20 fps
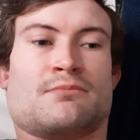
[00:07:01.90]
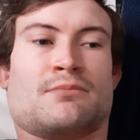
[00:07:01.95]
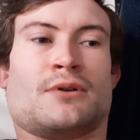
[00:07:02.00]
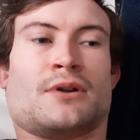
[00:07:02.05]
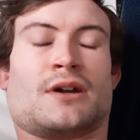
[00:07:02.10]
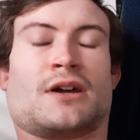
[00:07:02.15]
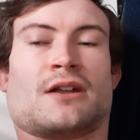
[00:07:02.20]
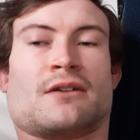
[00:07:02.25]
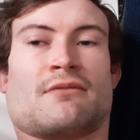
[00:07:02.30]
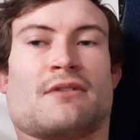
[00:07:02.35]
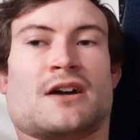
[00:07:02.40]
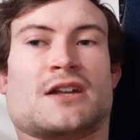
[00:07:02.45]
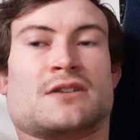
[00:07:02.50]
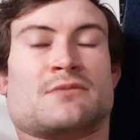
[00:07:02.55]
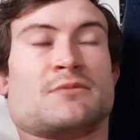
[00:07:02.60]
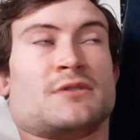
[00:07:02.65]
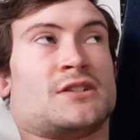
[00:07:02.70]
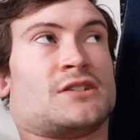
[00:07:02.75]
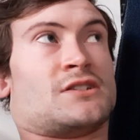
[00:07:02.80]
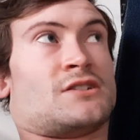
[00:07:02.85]
putting in
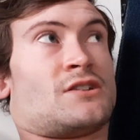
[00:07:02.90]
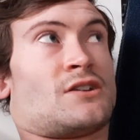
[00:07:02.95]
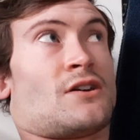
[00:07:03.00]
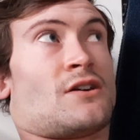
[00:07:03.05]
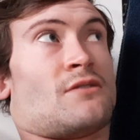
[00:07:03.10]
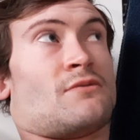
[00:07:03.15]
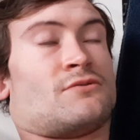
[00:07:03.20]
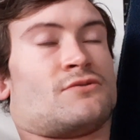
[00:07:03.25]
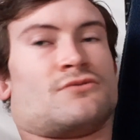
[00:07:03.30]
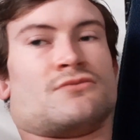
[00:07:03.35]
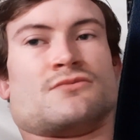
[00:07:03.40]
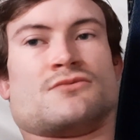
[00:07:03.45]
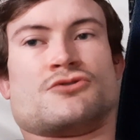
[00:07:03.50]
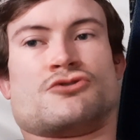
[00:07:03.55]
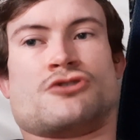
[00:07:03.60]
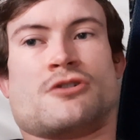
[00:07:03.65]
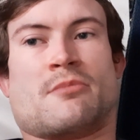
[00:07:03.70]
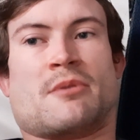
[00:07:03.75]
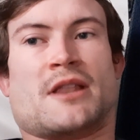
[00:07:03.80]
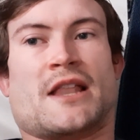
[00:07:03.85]
arrangements to go with
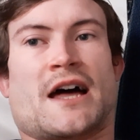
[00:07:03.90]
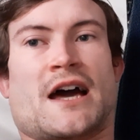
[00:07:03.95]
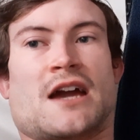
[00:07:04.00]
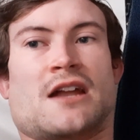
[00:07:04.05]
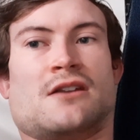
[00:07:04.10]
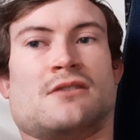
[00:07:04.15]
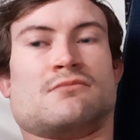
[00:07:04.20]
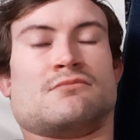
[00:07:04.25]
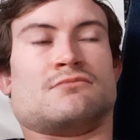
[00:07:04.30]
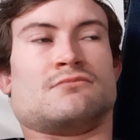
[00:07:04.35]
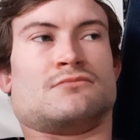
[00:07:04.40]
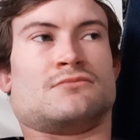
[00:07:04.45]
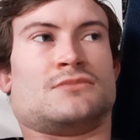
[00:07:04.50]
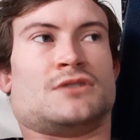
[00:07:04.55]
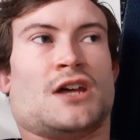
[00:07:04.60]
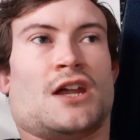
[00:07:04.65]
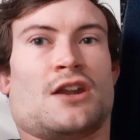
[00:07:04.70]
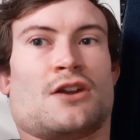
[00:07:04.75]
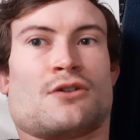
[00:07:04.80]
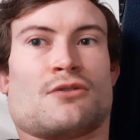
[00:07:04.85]
888
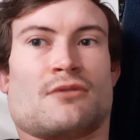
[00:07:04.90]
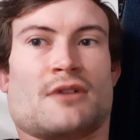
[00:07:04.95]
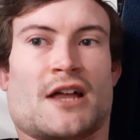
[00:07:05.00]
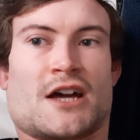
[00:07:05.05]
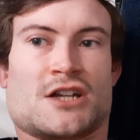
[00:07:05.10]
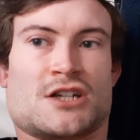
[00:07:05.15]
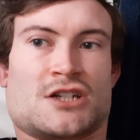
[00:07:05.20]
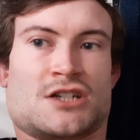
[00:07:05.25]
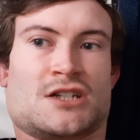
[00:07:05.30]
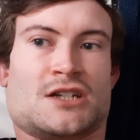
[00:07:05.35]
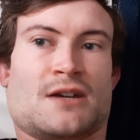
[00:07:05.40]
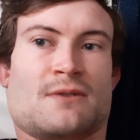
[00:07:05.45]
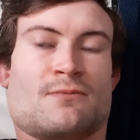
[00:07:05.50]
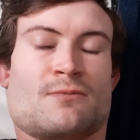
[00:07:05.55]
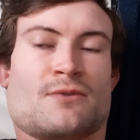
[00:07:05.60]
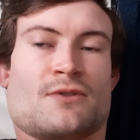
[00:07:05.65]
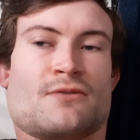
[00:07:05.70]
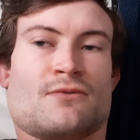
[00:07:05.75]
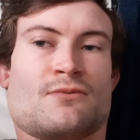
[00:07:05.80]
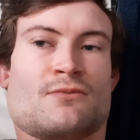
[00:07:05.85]
technical relationship
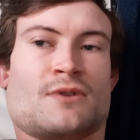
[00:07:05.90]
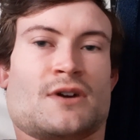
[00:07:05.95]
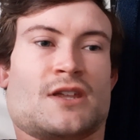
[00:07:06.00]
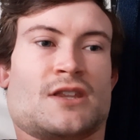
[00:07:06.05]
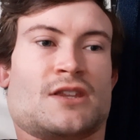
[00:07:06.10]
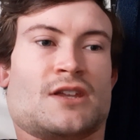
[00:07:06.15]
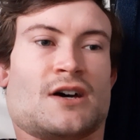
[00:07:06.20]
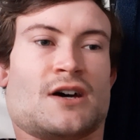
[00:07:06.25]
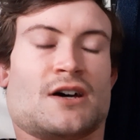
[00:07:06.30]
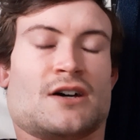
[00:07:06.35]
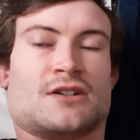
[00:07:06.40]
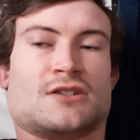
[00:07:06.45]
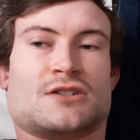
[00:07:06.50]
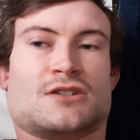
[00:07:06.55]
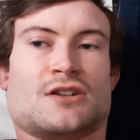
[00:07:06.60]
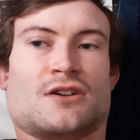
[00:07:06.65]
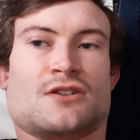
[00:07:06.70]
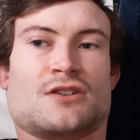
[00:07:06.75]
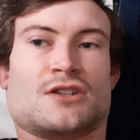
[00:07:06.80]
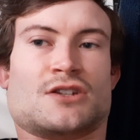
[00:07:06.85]
with,
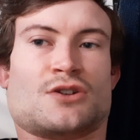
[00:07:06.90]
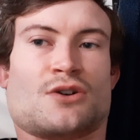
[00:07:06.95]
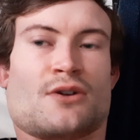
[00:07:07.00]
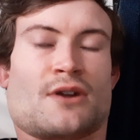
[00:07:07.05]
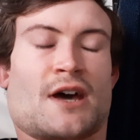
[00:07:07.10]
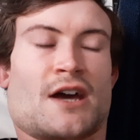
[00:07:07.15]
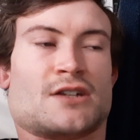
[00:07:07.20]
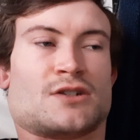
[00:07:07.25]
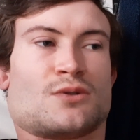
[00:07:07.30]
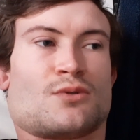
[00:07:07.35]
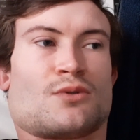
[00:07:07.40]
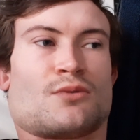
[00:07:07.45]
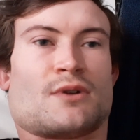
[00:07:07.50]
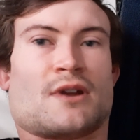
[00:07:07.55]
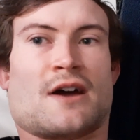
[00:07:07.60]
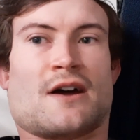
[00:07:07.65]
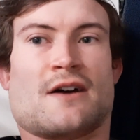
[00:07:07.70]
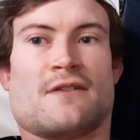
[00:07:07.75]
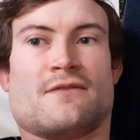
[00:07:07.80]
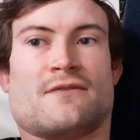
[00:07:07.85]
so that Todd Hazel would
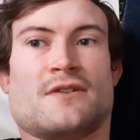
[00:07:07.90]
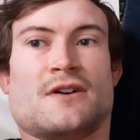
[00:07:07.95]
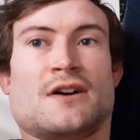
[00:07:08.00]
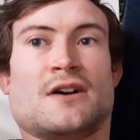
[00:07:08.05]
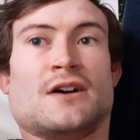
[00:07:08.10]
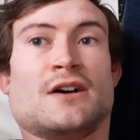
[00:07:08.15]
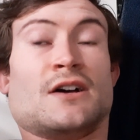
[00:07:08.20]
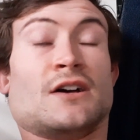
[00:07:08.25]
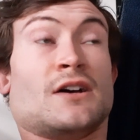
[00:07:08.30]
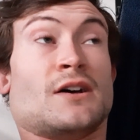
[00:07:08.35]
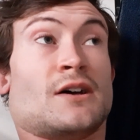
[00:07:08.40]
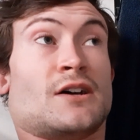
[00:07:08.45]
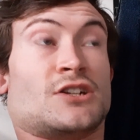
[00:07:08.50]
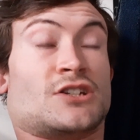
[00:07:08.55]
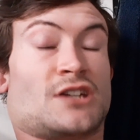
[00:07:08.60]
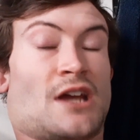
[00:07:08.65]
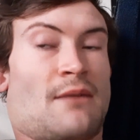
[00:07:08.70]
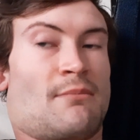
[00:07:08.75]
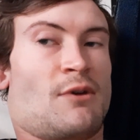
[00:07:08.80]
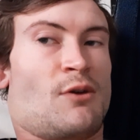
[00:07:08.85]
have
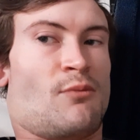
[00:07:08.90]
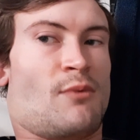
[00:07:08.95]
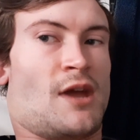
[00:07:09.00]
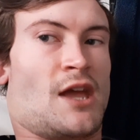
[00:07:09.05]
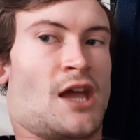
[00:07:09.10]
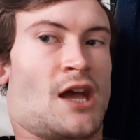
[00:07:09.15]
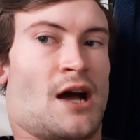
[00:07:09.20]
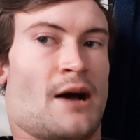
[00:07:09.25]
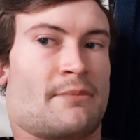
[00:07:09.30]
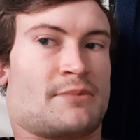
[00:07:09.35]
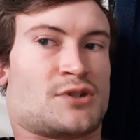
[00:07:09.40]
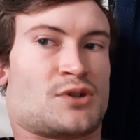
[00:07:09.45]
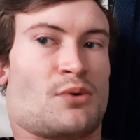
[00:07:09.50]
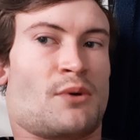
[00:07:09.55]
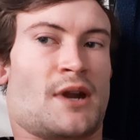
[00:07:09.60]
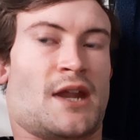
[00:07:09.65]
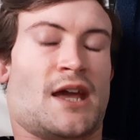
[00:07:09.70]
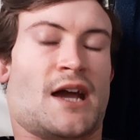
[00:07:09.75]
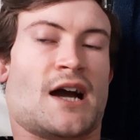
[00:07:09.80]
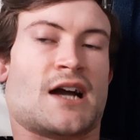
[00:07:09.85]
Jamie Wingcup's
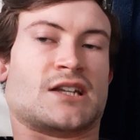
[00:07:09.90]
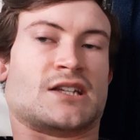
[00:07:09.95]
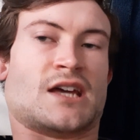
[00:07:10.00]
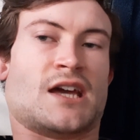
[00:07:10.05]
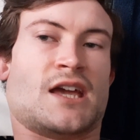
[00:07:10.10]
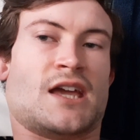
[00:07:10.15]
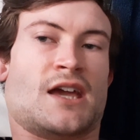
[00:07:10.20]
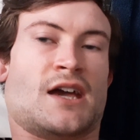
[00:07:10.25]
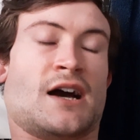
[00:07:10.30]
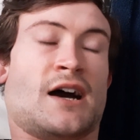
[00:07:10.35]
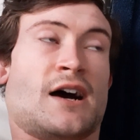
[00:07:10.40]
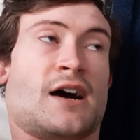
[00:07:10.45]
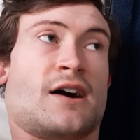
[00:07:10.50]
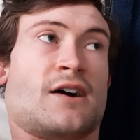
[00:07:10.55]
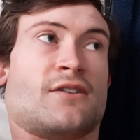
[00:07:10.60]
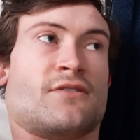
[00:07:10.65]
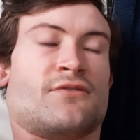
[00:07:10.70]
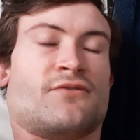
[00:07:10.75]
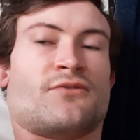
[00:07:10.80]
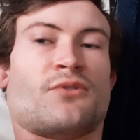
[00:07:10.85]
2018
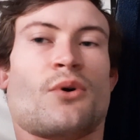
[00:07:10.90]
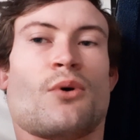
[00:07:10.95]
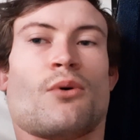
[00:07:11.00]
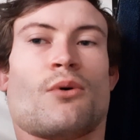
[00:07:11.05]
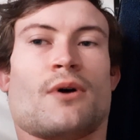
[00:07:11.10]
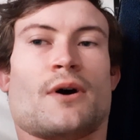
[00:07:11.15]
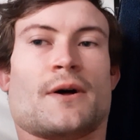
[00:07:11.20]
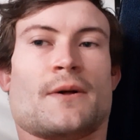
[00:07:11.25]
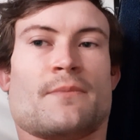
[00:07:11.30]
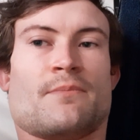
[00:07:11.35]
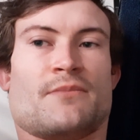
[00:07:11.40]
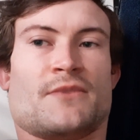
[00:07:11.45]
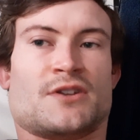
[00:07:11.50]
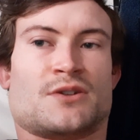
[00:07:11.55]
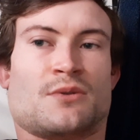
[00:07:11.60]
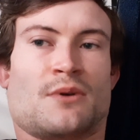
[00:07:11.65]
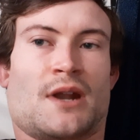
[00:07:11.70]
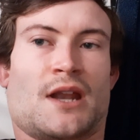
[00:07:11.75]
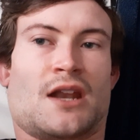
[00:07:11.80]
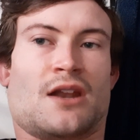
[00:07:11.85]
car for the
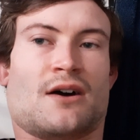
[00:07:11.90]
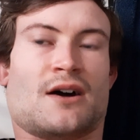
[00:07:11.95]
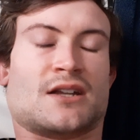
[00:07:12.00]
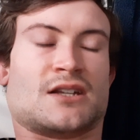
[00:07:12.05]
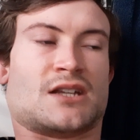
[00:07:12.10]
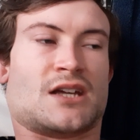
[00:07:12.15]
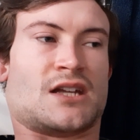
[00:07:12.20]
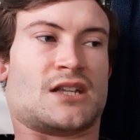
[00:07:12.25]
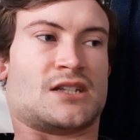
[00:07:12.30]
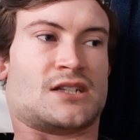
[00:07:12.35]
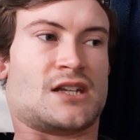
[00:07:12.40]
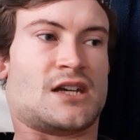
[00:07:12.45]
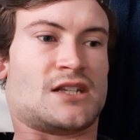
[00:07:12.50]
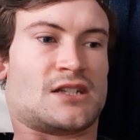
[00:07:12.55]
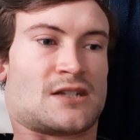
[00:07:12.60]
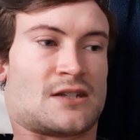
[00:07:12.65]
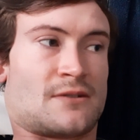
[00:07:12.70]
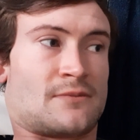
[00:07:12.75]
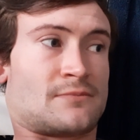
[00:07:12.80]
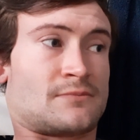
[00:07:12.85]
2019
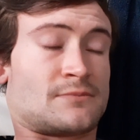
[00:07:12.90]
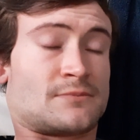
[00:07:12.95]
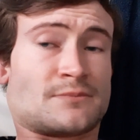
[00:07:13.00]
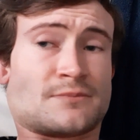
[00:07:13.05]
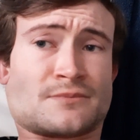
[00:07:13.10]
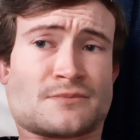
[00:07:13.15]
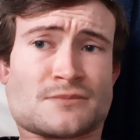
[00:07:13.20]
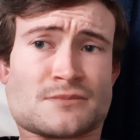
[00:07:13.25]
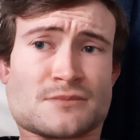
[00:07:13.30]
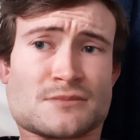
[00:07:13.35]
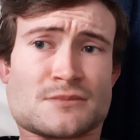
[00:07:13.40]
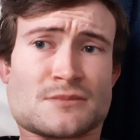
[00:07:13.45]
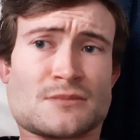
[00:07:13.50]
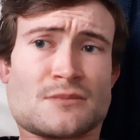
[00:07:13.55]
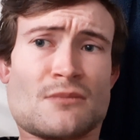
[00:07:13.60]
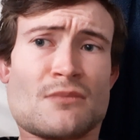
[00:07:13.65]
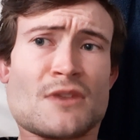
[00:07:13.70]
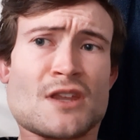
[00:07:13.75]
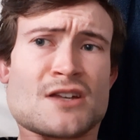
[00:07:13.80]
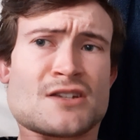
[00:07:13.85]
season.
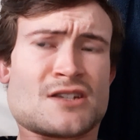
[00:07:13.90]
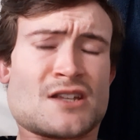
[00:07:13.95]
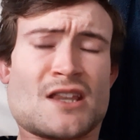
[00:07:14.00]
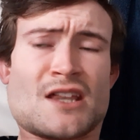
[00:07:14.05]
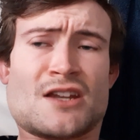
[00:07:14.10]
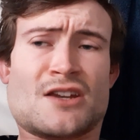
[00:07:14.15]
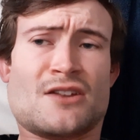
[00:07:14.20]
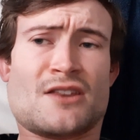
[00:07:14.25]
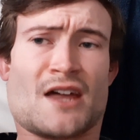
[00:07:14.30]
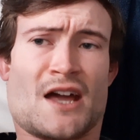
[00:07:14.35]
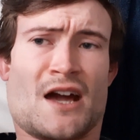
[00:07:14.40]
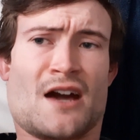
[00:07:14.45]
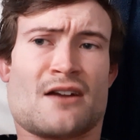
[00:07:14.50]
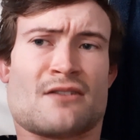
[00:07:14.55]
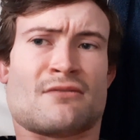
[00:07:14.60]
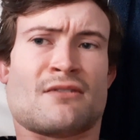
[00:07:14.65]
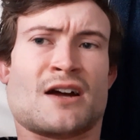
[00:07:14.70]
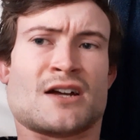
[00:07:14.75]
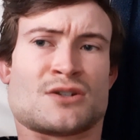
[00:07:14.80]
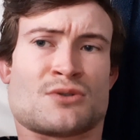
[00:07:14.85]
So they knew they had a
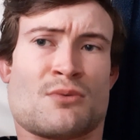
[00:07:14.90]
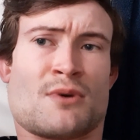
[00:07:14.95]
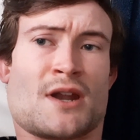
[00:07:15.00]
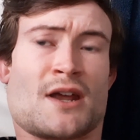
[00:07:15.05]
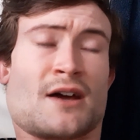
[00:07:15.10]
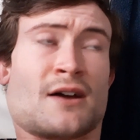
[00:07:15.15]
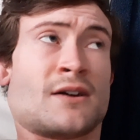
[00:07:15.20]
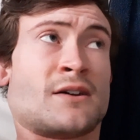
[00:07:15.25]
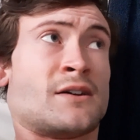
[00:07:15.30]
race winner.